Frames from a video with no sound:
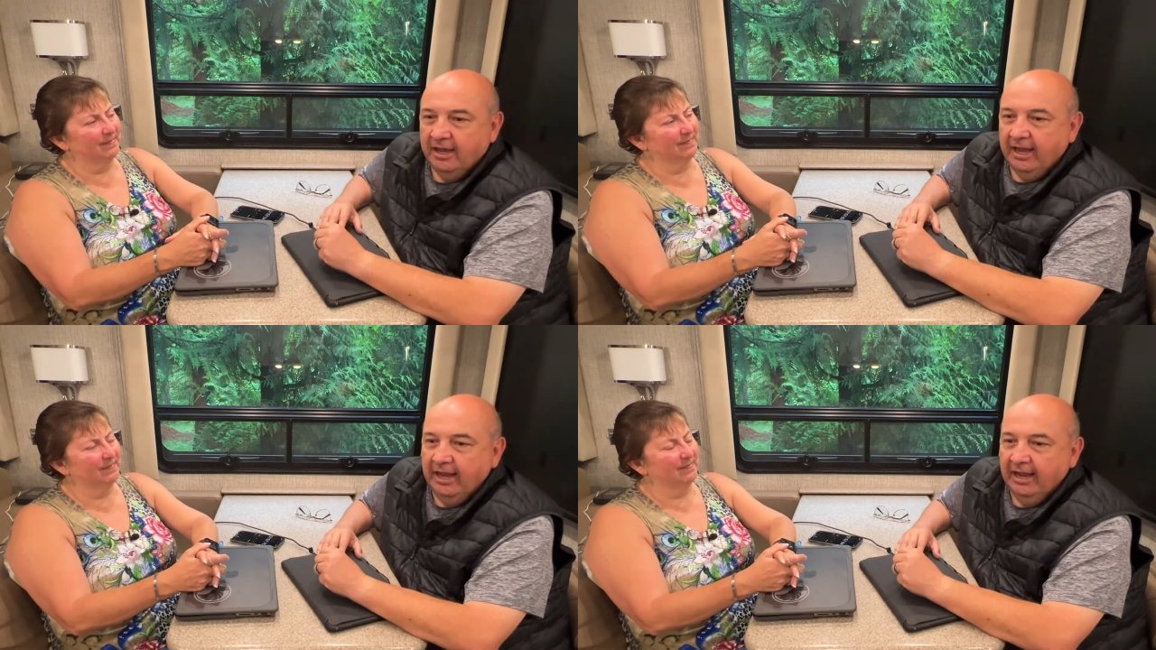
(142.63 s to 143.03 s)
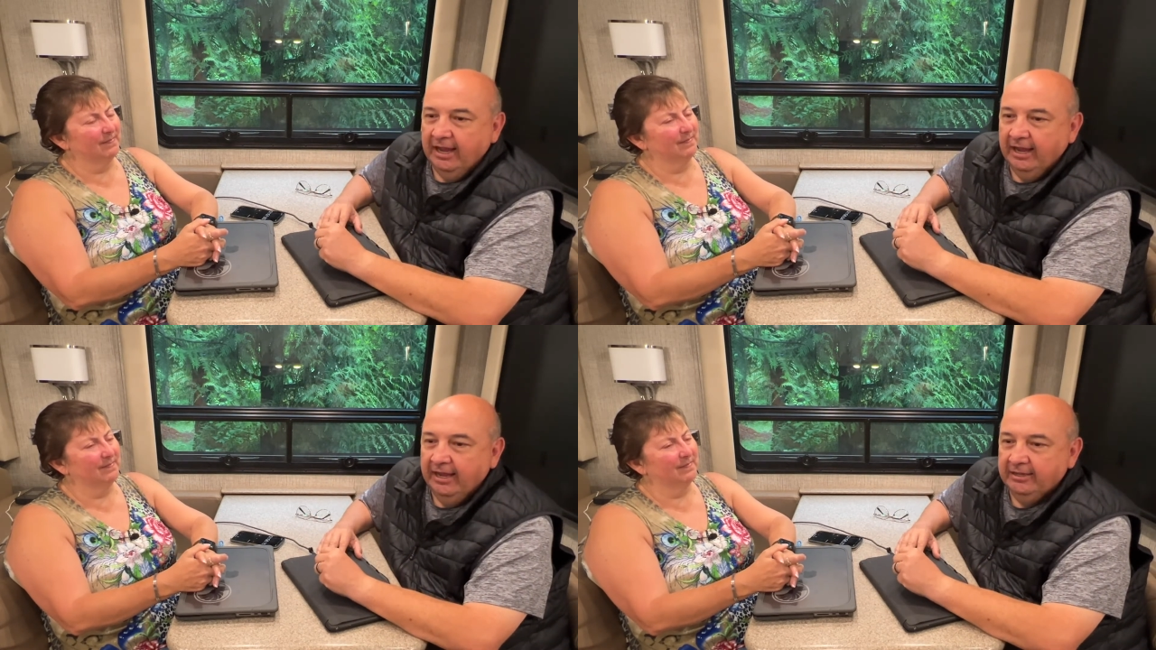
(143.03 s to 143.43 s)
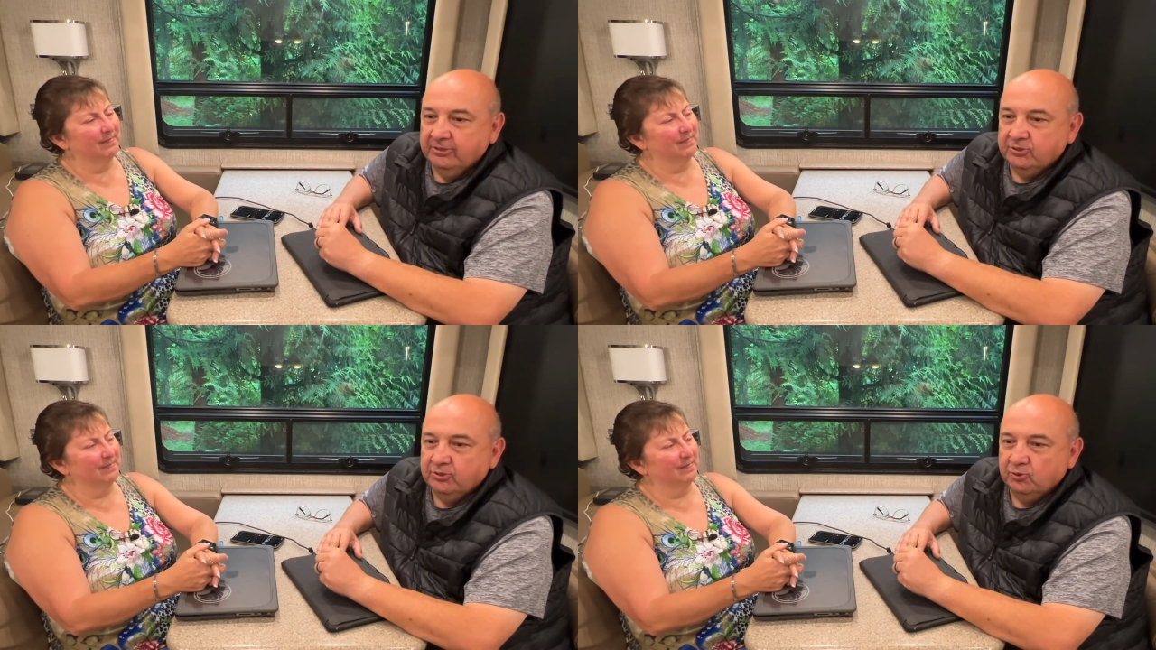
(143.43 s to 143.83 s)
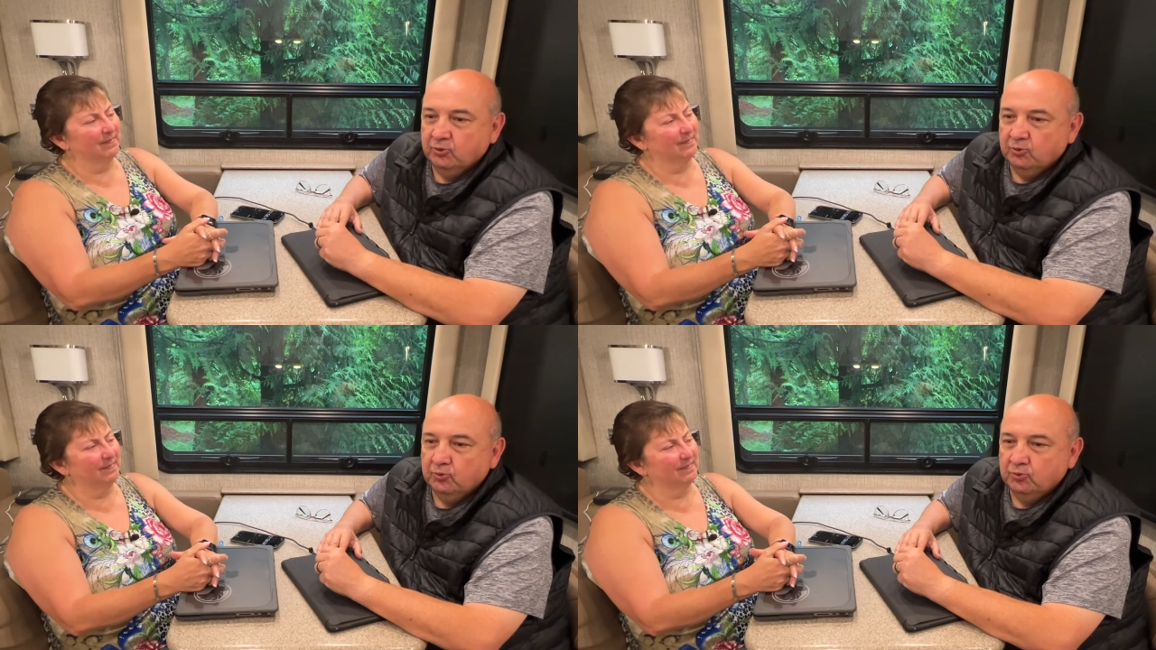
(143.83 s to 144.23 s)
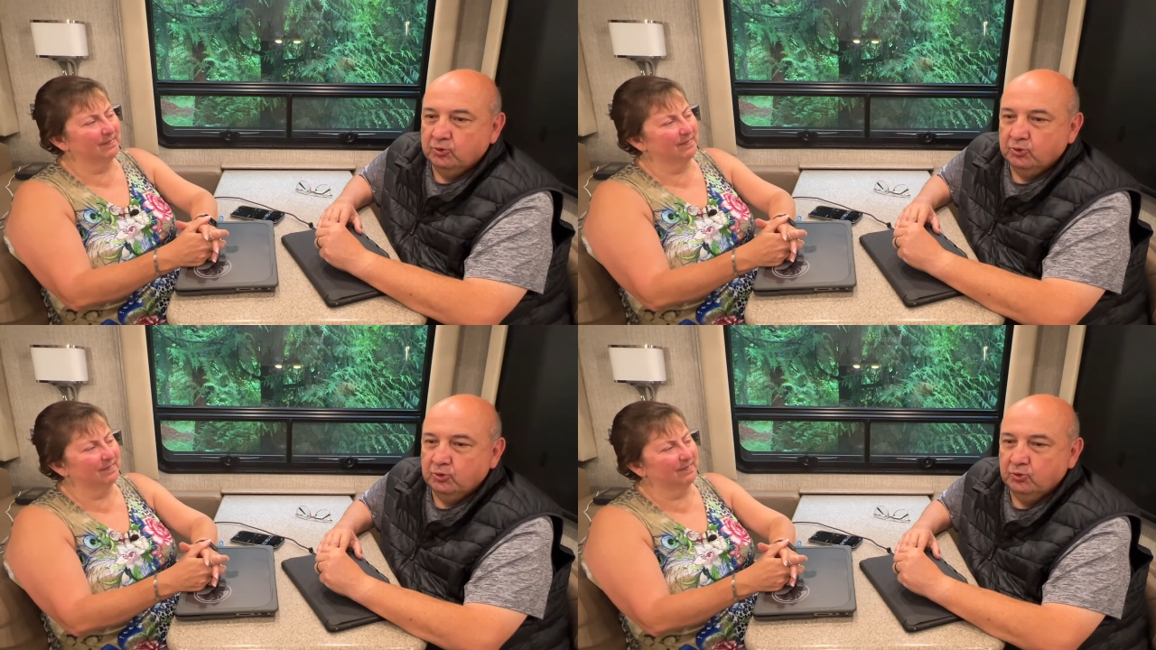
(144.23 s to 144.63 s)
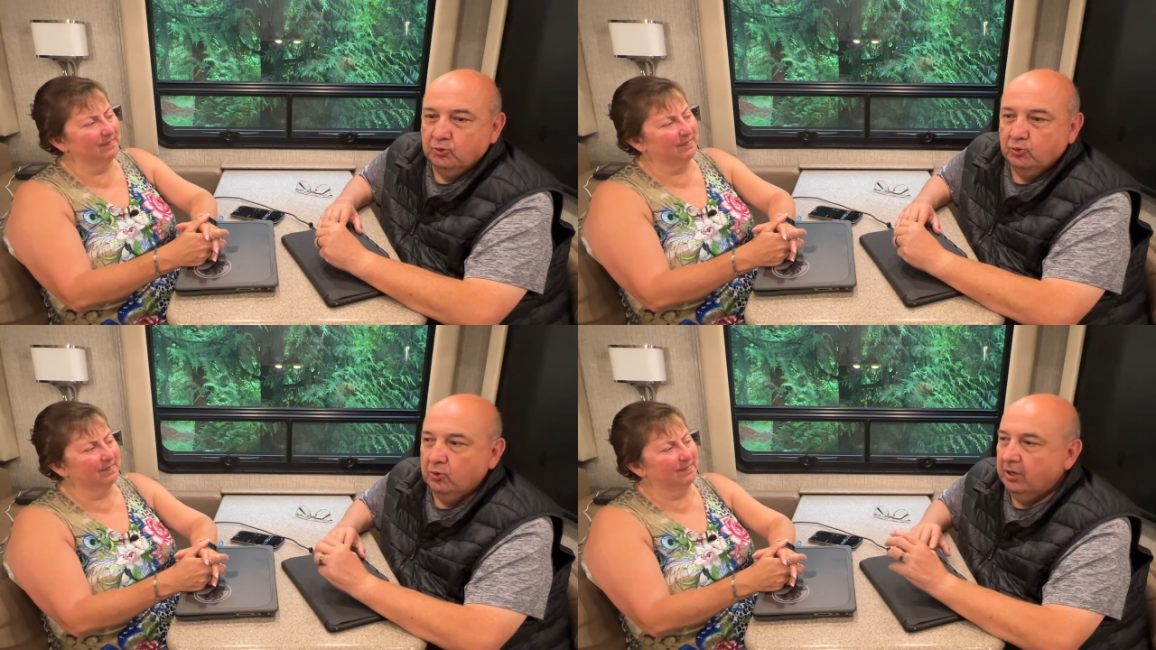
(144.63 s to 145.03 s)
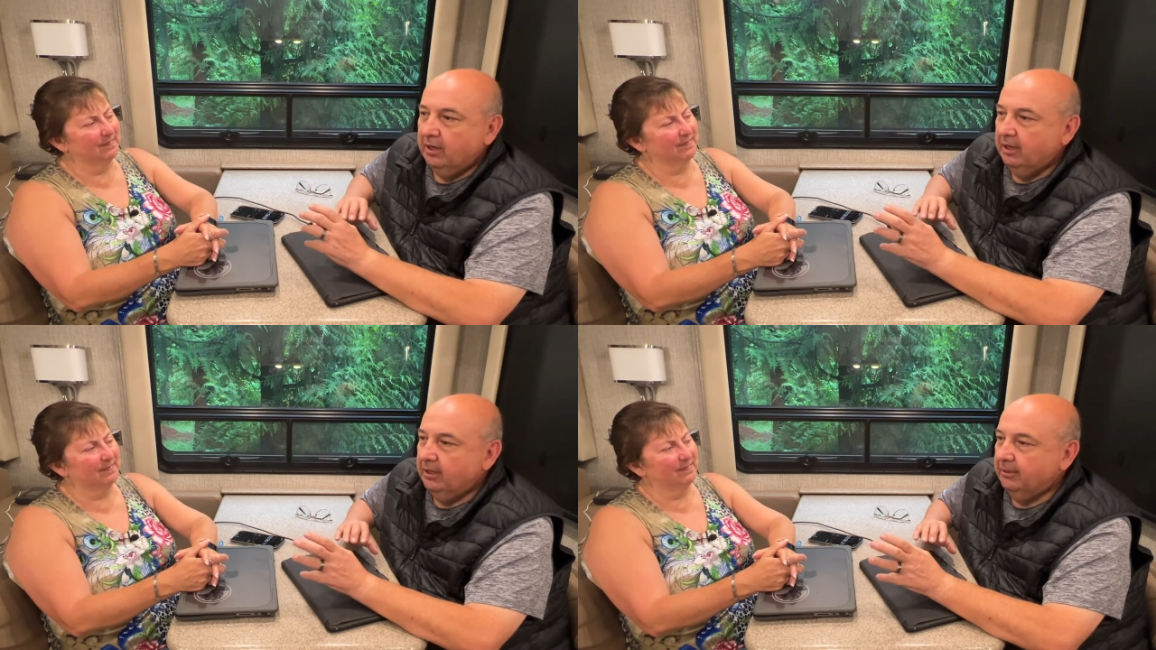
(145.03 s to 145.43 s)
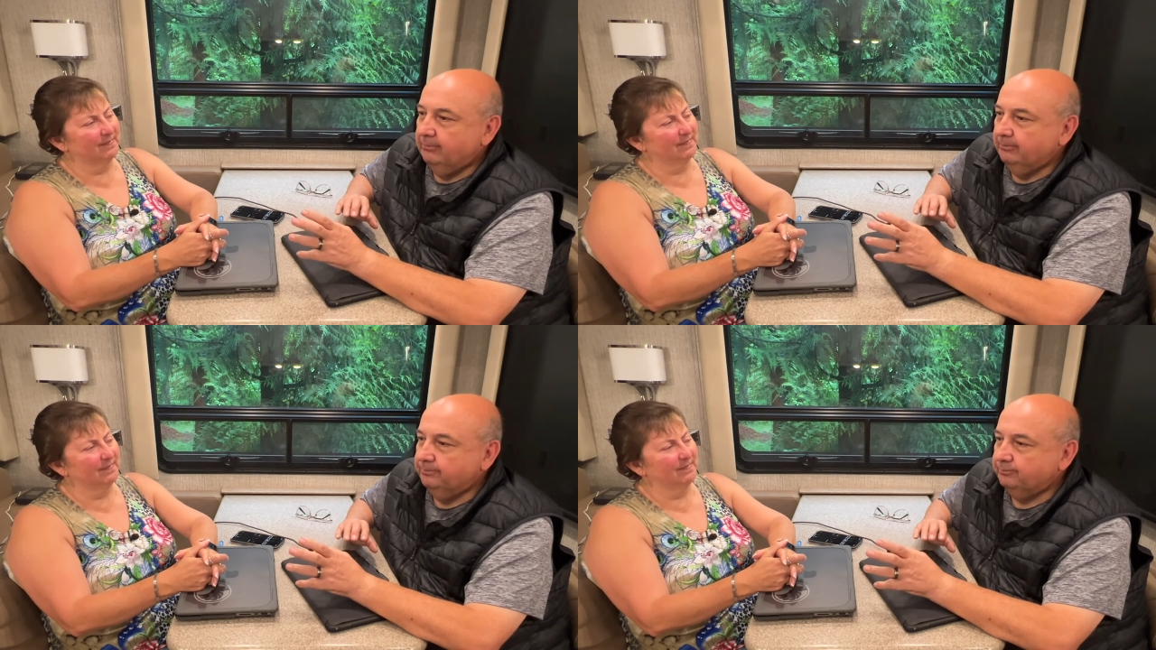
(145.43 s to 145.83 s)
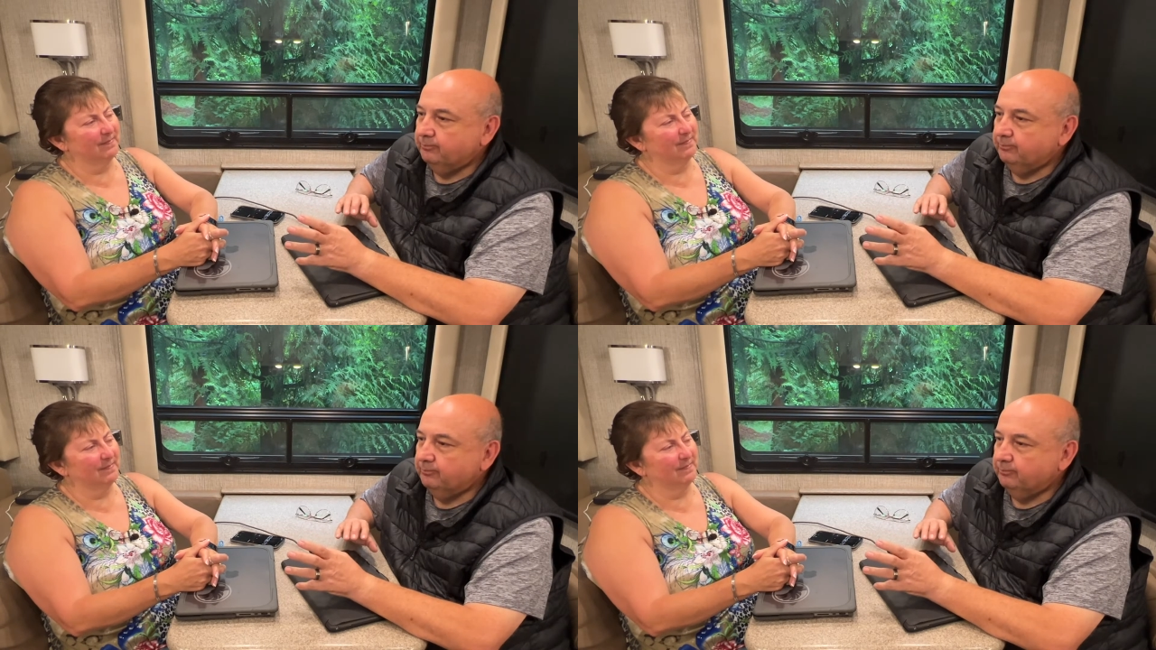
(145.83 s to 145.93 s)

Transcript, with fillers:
Speaker 1: and to um,